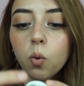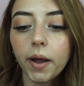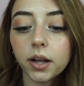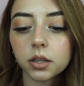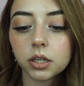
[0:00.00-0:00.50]
Oh,
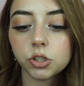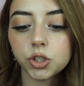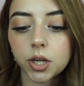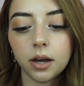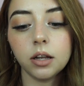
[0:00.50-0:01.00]
I got their
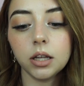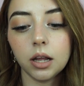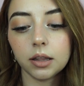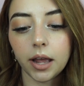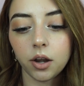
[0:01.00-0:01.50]
gel
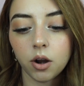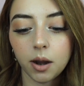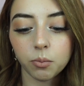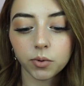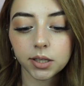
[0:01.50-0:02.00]
liner.
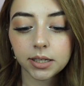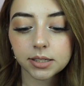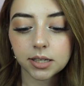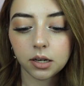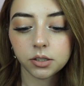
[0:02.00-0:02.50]
I'm really
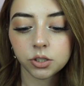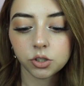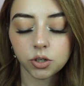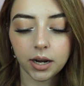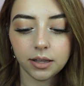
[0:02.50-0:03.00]
excited to
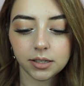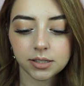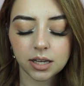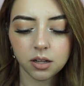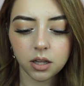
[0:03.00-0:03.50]
try this.
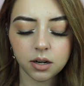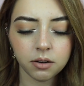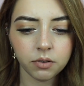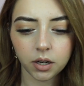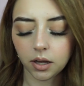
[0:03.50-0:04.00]
They had a lot of
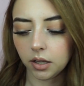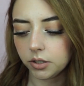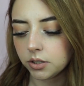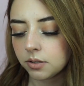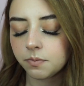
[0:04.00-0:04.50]
different
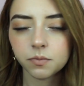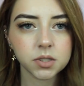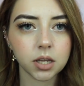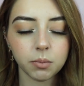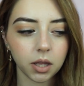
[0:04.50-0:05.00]
colors.
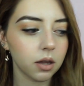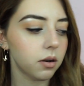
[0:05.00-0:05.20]
Some